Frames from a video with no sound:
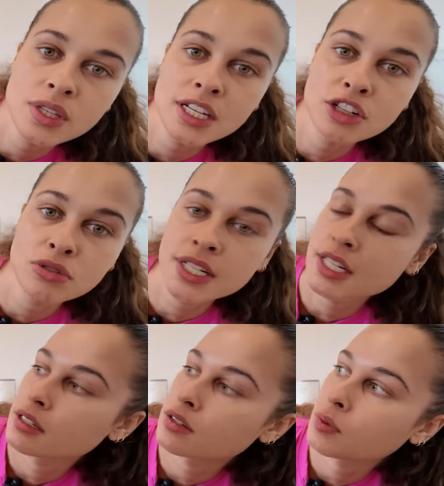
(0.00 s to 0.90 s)
the
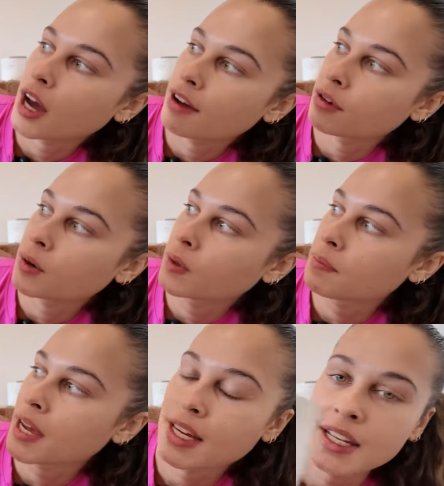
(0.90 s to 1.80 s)
ingredients, whatever I
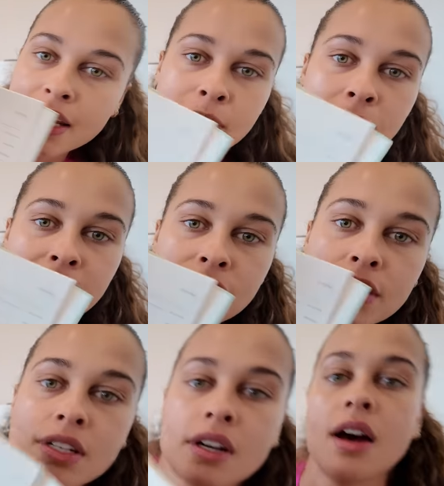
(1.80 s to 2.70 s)
wanna make, and then the method.